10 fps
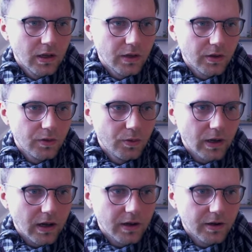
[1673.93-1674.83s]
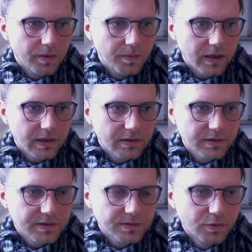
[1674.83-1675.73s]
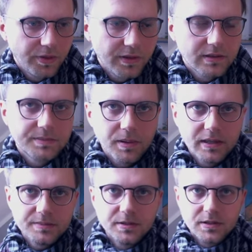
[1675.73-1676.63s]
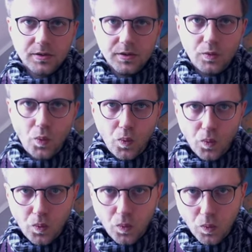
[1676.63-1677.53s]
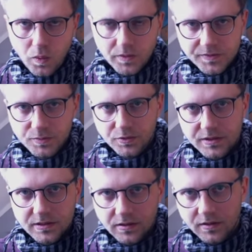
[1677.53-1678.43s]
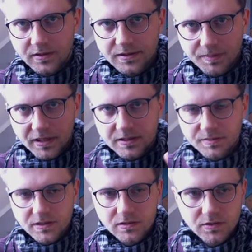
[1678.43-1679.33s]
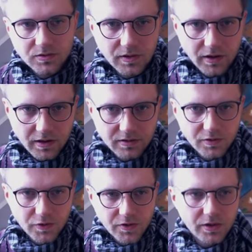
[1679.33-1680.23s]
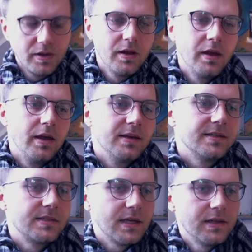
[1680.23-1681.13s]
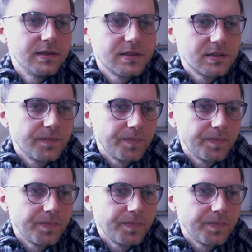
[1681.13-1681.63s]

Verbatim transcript: you are making the smoothing displacement. So you smooth the displacements into the internal cells,